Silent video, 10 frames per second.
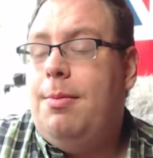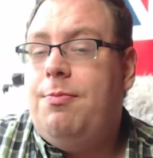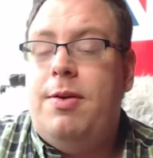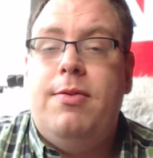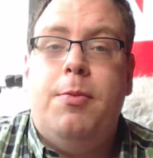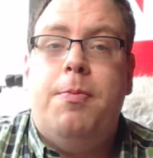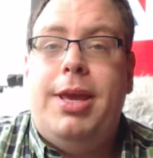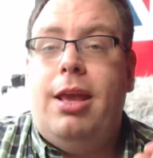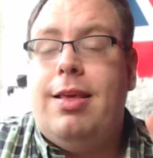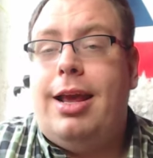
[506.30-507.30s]
then there would
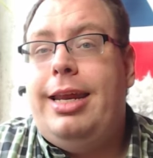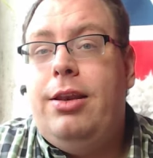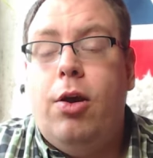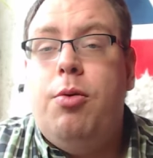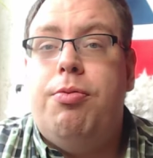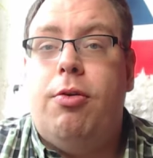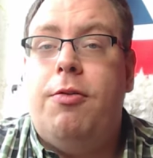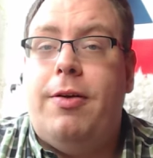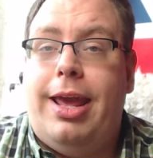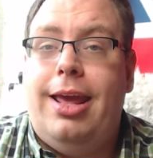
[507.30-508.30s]
be exactly no
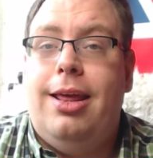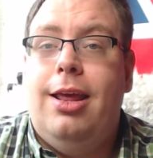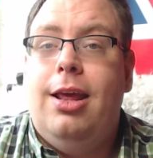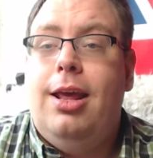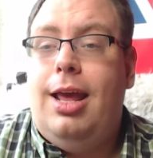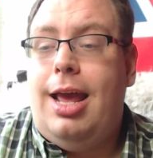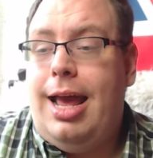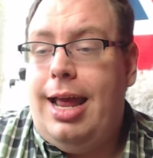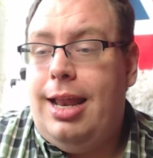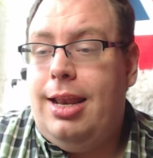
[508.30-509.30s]
profit,
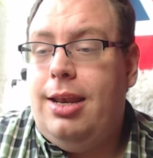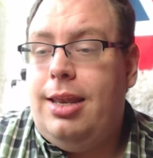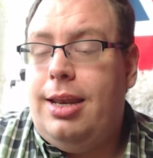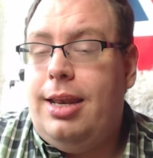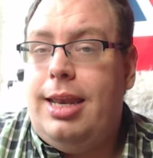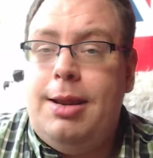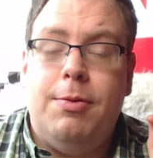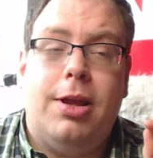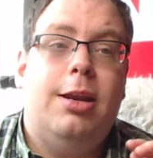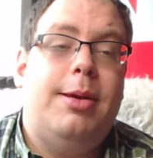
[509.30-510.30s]
and it
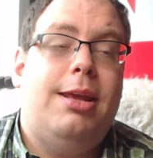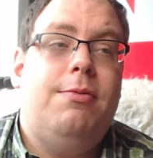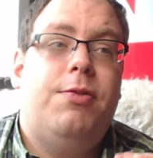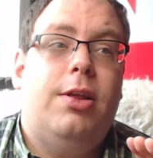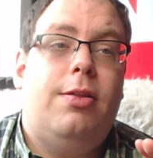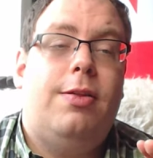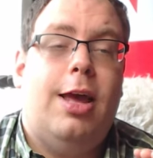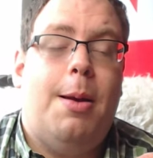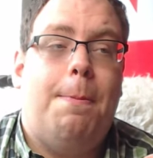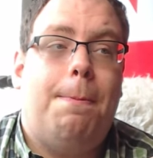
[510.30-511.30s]
would kind of mean
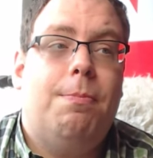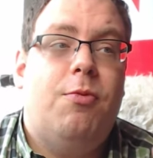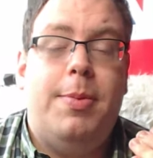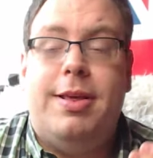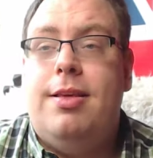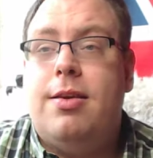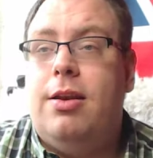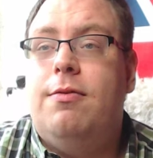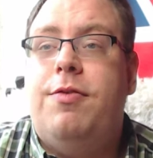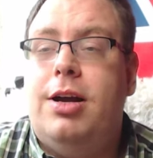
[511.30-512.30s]
that the business
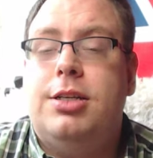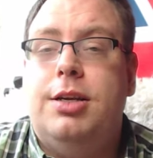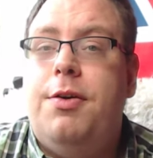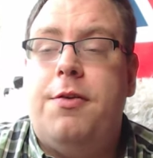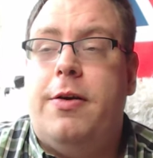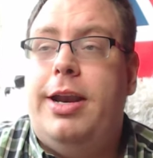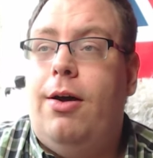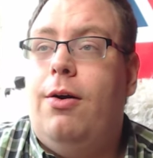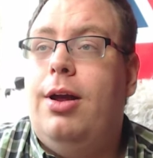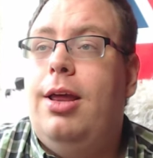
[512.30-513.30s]
couldn't function for very
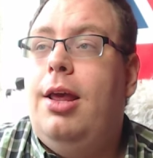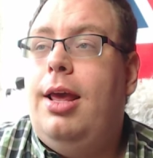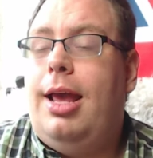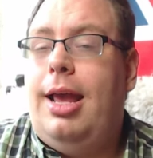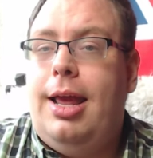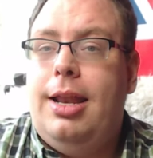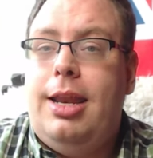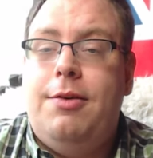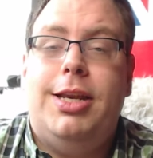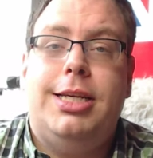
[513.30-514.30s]
long, and
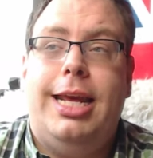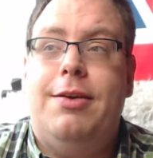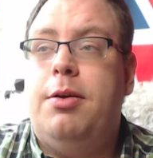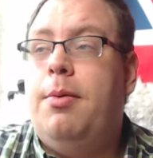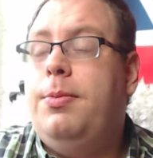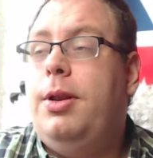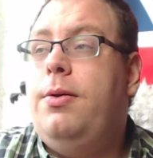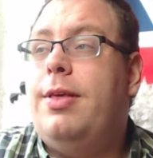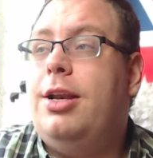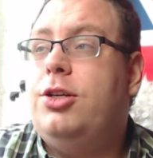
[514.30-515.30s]
eventually everyone would
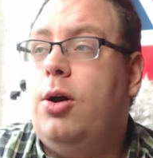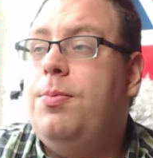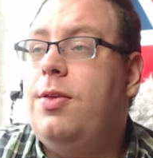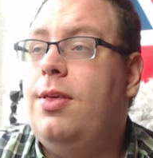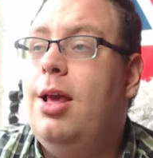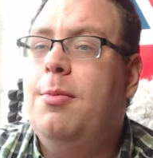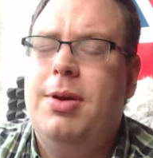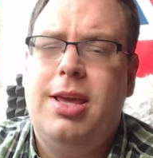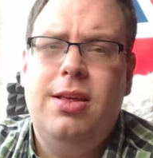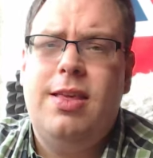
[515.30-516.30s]
lose their jobs
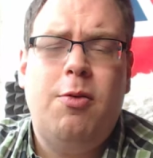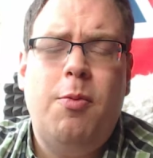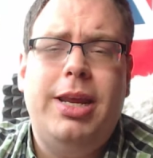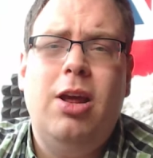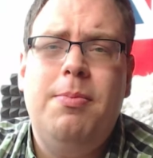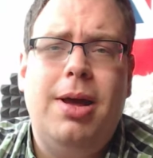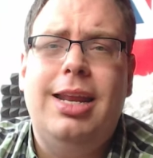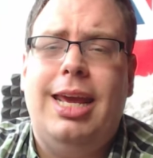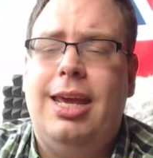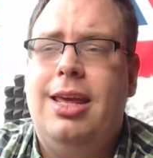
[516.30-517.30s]
because there would be no
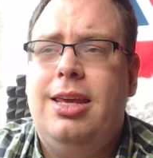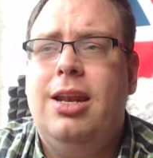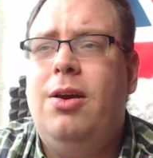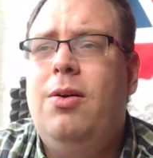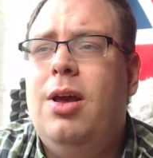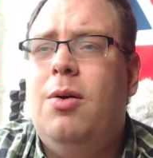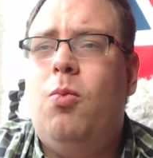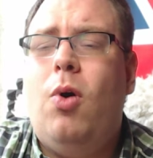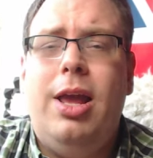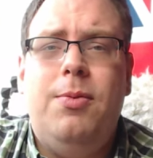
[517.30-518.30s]
money, you know?
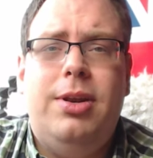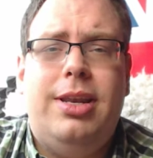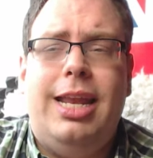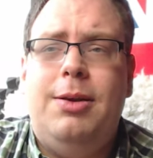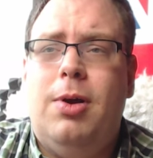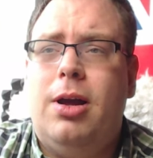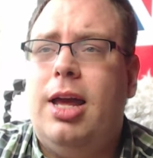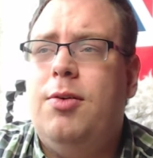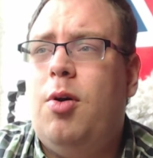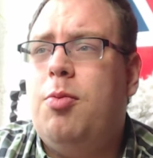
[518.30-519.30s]
Why would anyone
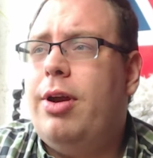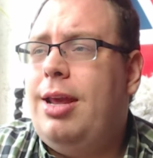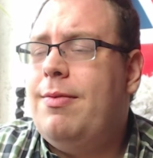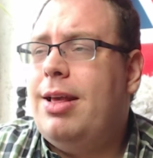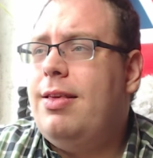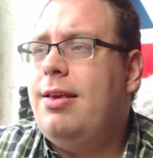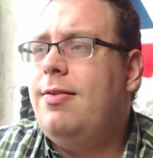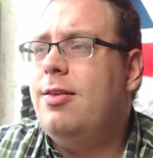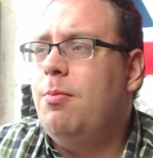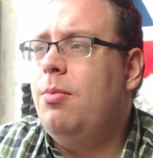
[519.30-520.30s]
kind of operate in that
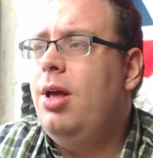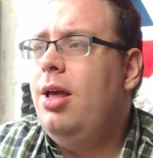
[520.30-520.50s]
system?